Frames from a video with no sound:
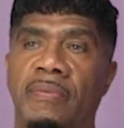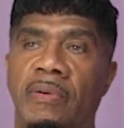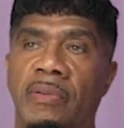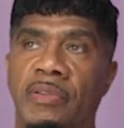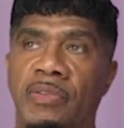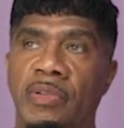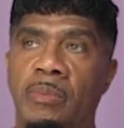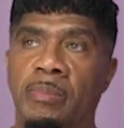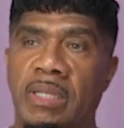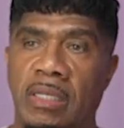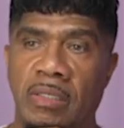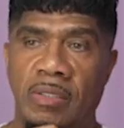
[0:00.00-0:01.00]
for the two
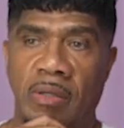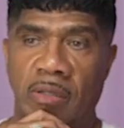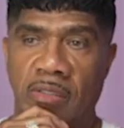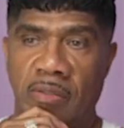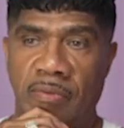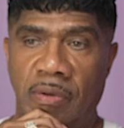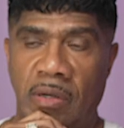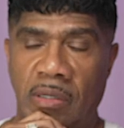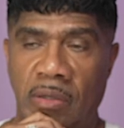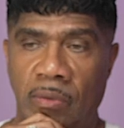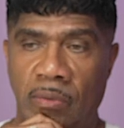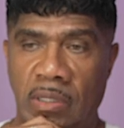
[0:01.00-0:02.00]
biggest songs of our
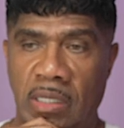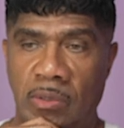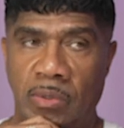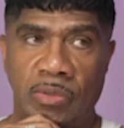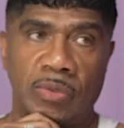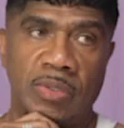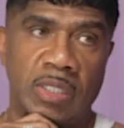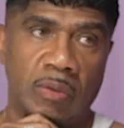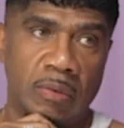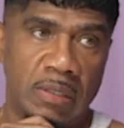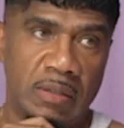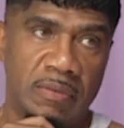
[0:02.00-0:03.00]
career, which were
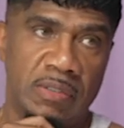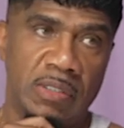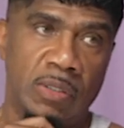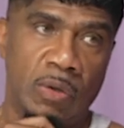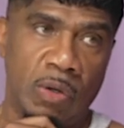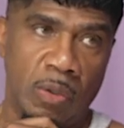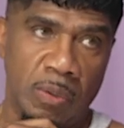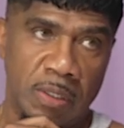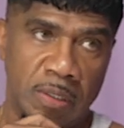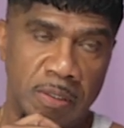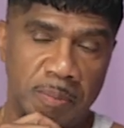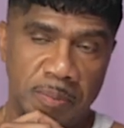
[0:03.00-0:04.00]
Secret Lovers and
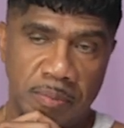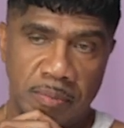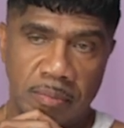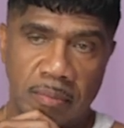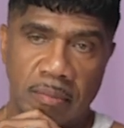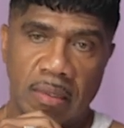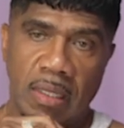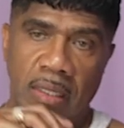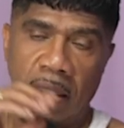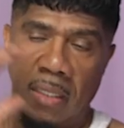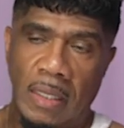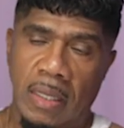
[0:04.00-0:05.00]
Always.
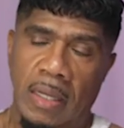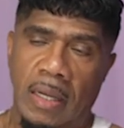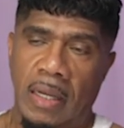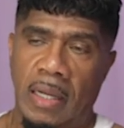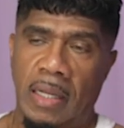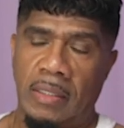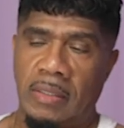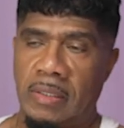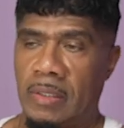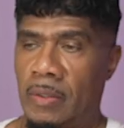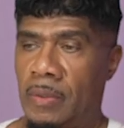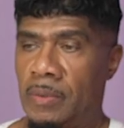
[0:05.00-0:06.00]
Mm-hmm. And
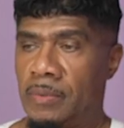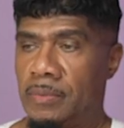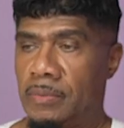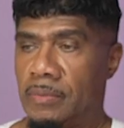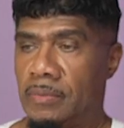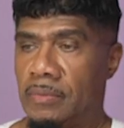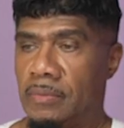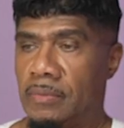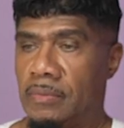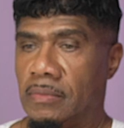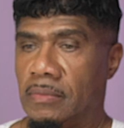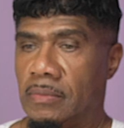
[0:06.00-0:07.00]
so,
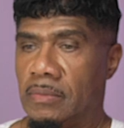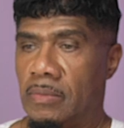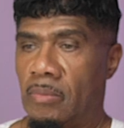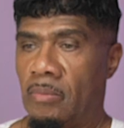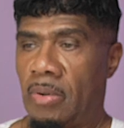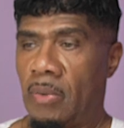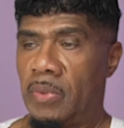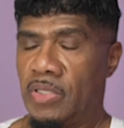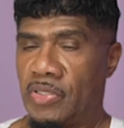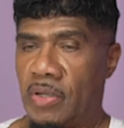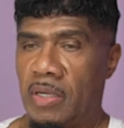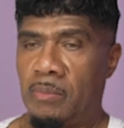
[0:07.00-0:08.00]
but we
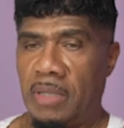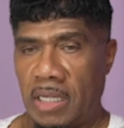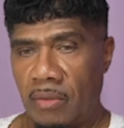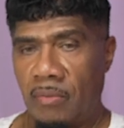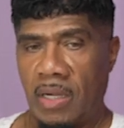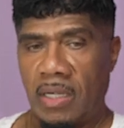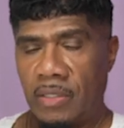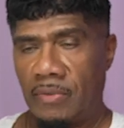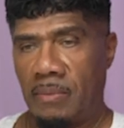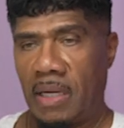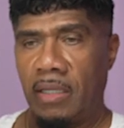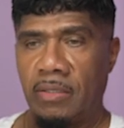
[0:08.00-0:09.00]
started making records
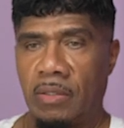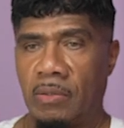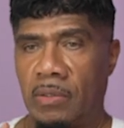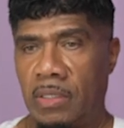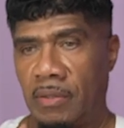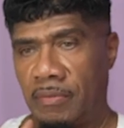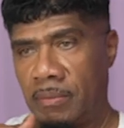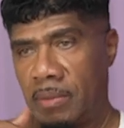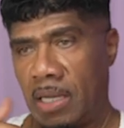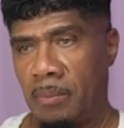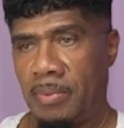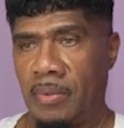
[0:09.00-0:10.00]
from high school, and then from
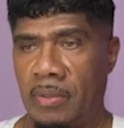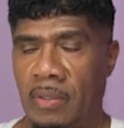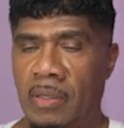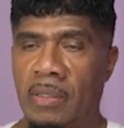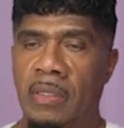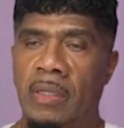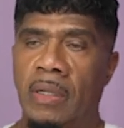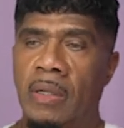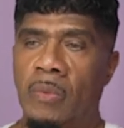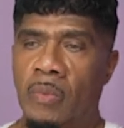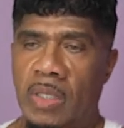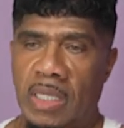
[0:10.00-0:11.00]
that point on,
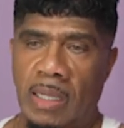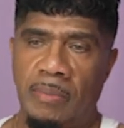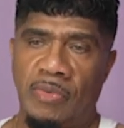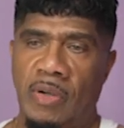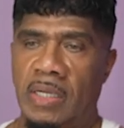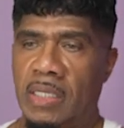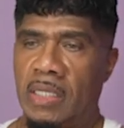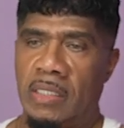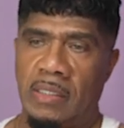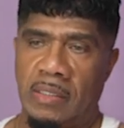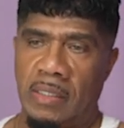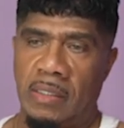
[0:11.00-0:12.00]
we kept trying to
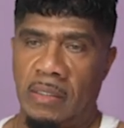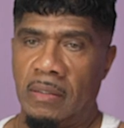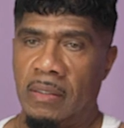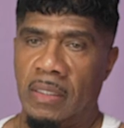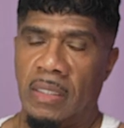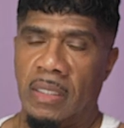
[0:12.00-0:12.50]
get a deal.